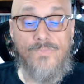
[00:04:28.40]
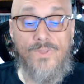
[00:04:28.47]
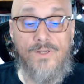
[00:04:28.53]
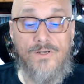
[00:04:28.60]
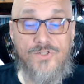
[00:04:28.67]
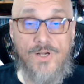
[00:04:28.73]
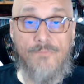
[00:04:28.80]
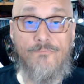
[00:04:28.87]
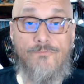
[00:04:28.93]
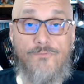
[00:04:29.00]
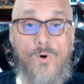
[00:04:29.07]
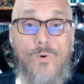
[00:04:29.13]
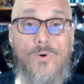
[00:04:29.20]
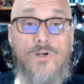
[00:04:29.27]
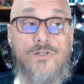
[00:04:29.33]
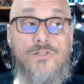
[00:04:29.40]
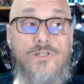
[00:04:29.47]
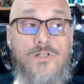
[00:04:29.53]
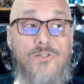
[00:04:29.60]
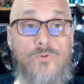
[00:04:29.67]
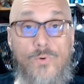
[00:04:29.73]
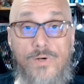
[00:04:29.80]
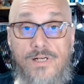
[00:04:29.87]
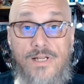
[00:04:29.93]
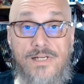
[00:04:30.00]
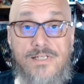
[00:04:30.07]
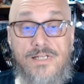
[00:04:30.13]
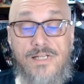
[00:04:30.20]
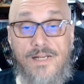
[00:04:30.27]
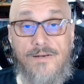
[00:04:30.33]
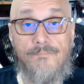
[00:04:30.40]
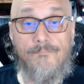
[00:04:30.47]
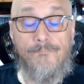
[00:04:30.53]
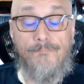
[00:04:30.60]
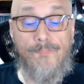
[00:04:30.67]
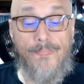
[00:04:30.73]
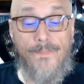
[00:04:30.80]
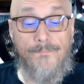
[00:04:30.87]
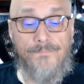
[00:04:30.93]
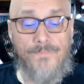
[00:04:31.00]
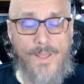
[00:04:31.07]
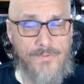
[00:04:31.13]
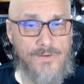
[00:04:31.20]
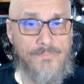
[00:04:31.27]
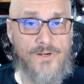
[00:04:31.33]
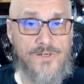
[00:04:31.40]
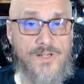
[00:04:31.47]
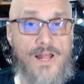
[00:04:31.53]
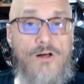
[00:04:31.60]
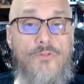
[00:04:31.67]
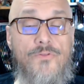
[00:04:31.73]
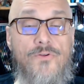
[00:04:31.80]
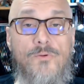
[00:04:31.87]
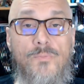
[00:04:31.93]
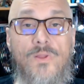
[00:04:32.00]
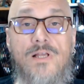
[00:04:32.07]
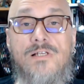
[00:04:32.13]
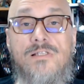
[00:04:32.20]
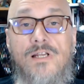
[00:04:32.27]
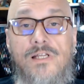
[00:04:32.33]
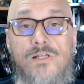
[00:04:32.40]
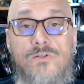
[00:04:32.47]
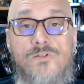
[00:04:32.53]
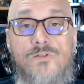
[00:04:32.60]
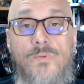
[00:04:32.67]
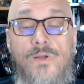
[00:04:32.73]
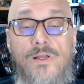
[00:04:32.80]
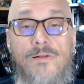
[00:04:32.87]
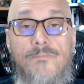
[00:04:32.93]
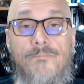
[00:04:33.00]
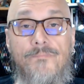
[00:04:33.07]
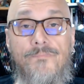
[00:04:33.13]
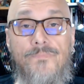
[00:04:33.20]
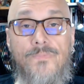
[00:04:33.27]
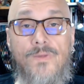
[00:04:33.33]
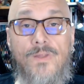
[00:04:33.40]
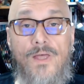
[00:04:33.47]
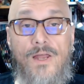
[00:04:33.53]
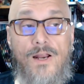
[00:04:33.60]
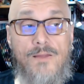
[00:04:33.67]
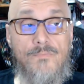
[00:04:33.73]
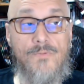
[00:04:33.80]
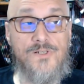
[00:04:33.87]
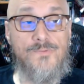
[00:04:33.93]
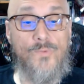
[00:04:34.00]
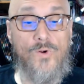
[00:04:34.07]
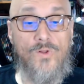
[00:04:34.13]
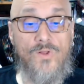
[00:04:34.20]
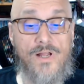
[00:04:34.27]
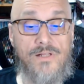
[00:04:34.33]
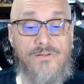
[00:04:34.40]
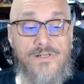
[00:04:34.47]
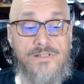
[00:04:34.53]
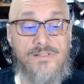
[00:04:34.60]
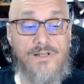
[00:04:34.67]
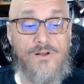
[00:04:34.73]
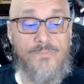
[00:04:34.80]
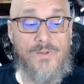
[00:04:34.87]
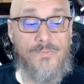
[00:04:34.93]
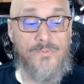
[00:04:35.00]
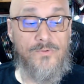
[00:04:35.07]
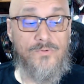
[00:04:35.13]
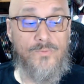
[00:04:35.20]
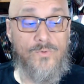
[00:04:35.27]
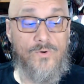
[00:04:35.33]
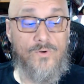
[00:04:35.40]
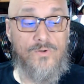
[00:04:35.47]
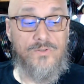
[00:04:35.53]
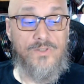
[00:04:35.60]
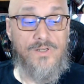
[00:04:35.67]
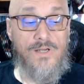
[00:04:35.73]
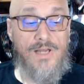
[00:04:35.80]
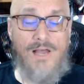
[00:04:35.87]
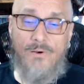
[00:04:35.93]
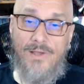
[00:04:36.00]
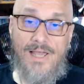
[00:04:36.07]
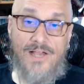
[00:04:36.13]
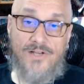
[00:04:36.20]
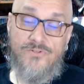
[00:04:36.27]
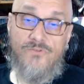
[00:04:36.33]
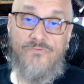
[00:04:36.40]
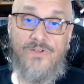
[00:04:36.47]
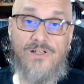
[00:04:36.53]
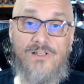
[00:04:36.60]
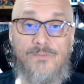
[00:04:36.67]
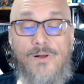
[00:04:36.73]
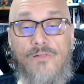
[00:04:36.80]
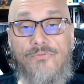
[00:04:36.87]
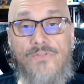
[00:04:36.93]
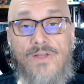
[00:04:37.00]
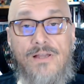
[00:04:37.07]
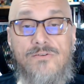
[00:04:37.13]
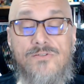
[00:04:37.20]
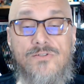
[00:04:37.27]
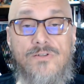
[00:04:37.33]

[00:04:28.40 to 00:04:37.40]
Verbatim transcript: Jump forward to 2019. I'm in a much healthier place than I used to be. And I'm much more likely to tell people in the world how I actually feel about things.